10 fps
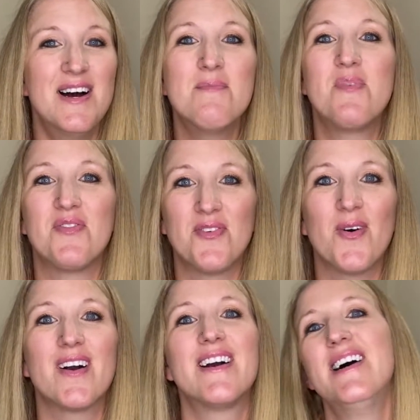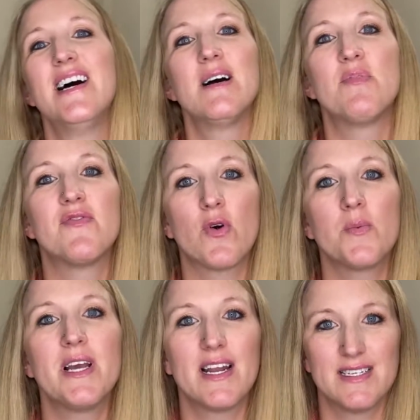before
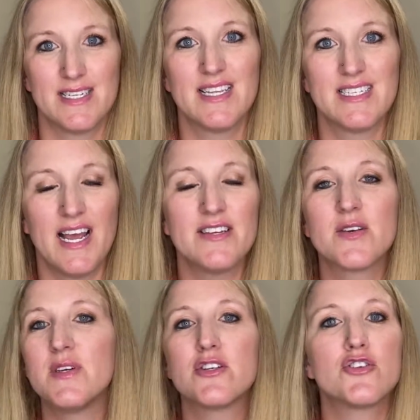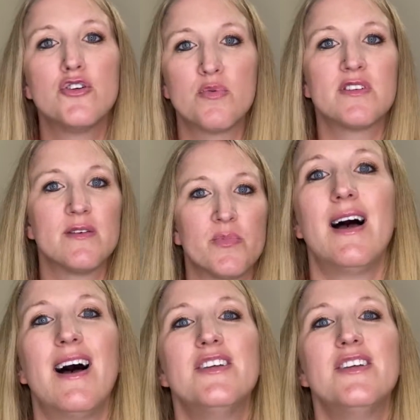we get into the day. So these are super simple.